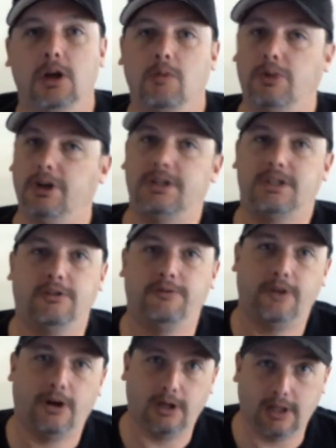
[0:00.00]
but it's still
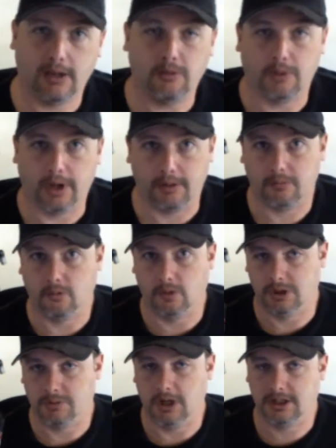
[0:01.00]
very lightweight,
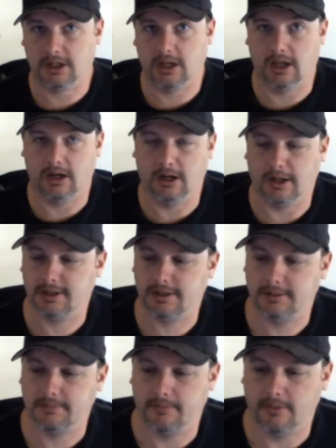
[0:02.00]
which makes it kind of nice.